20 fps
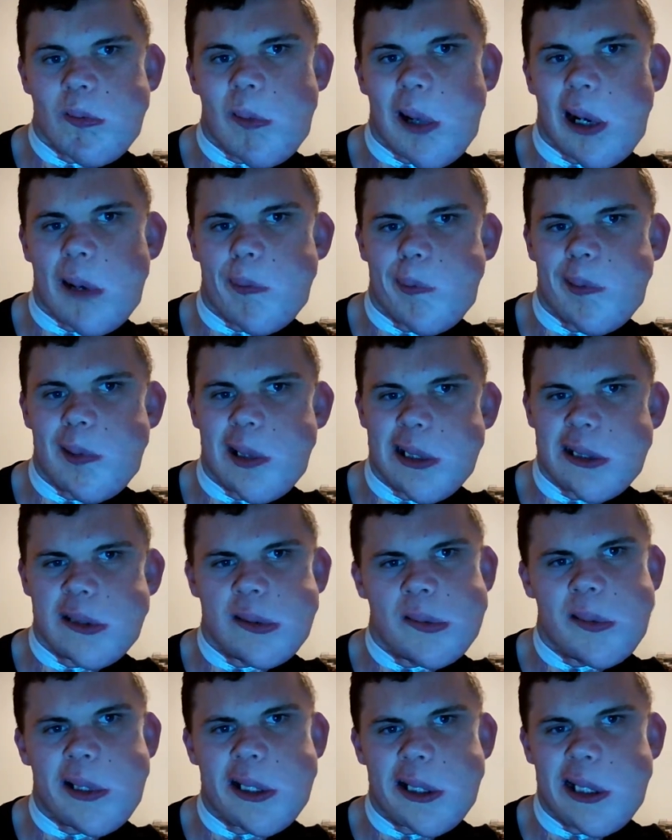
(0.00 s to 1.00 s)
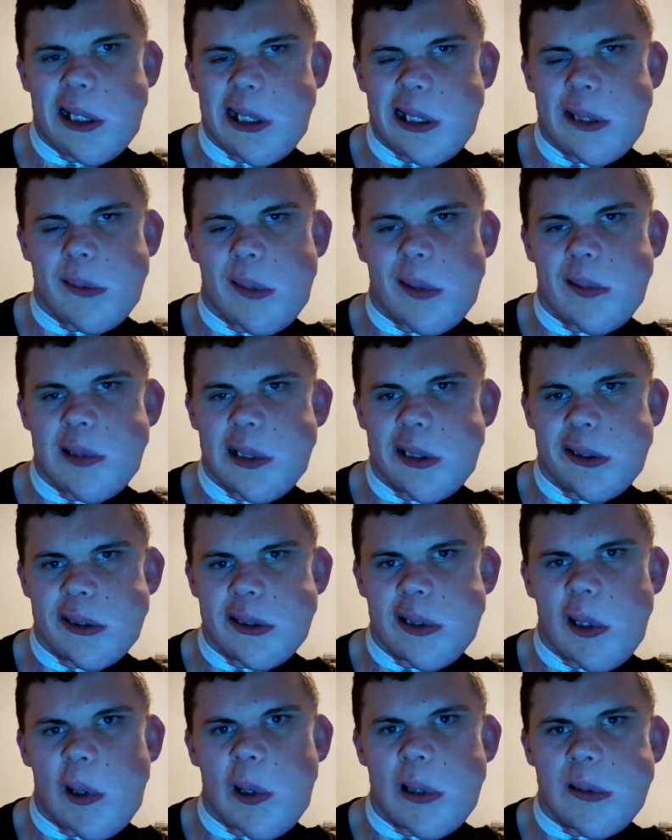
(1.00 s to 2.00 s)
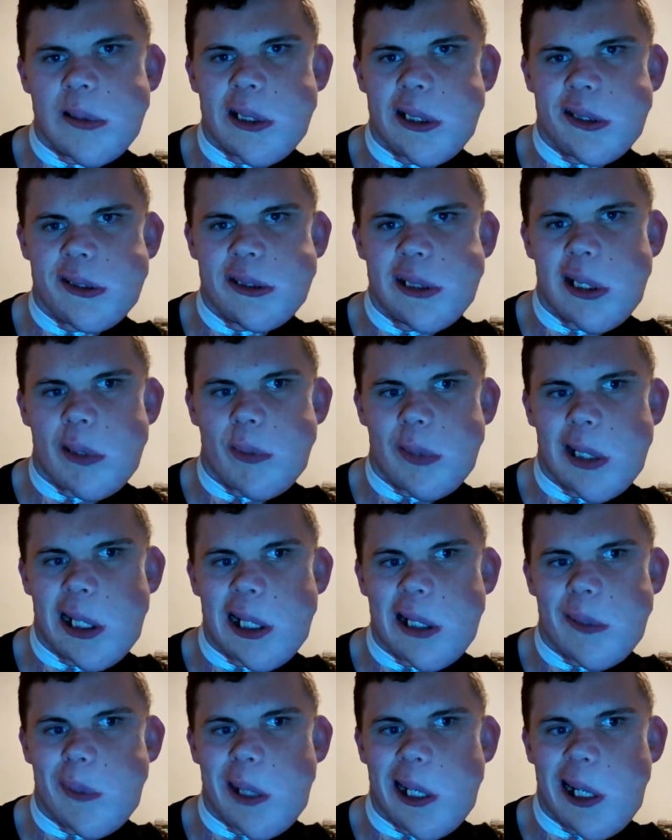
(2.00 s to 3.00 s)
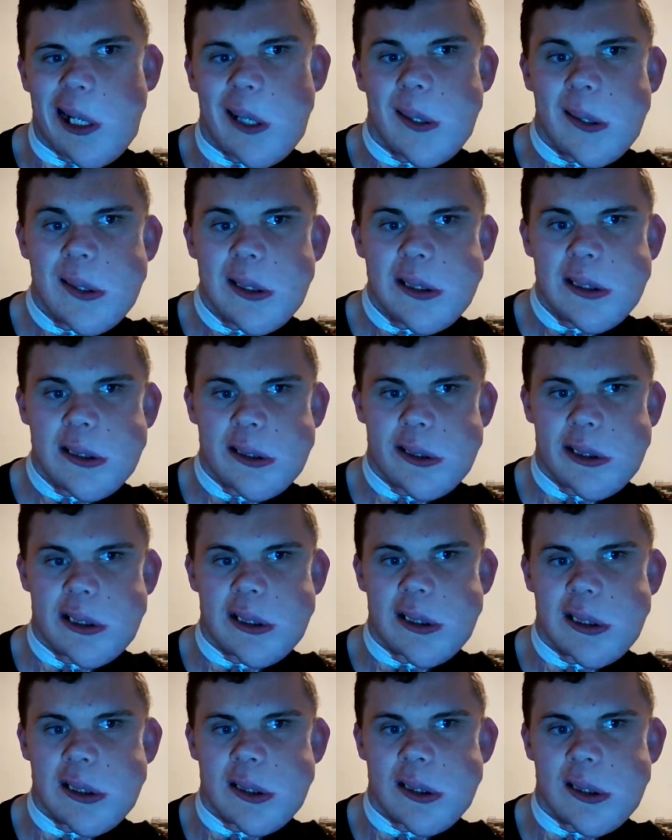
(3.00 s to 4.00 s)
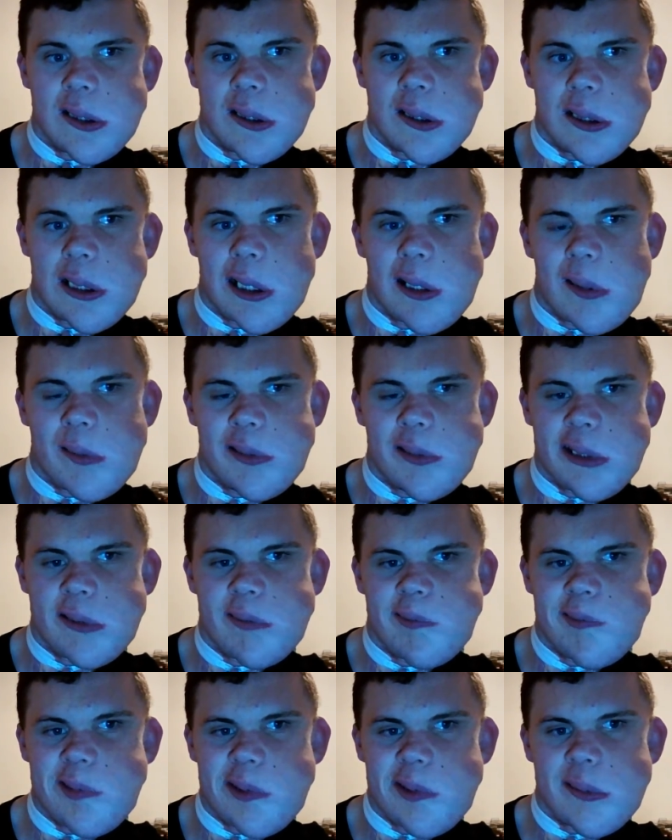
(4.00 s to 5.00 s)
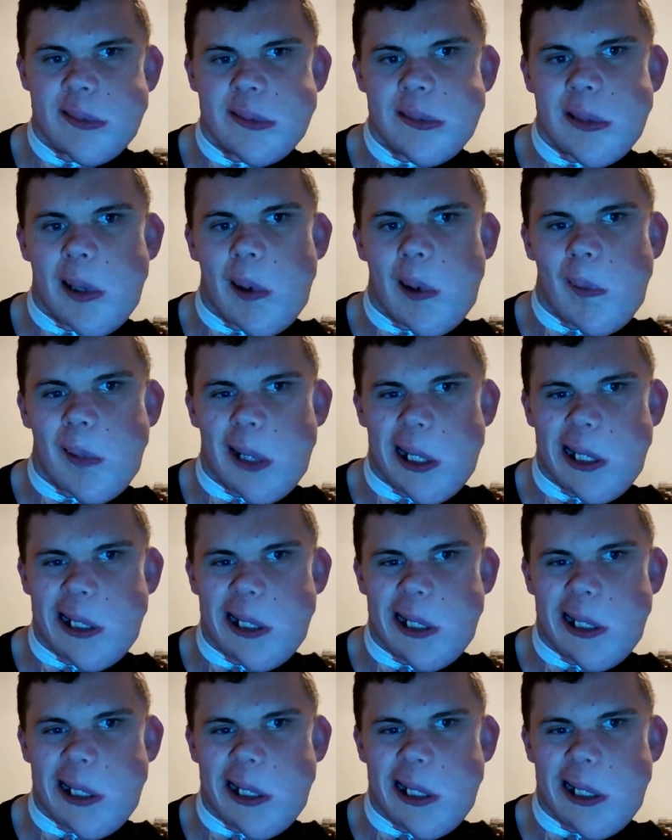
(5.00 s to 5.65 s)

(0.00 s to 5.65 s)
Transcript: swap places with Taylor and Soren sometime after Tony's funeral,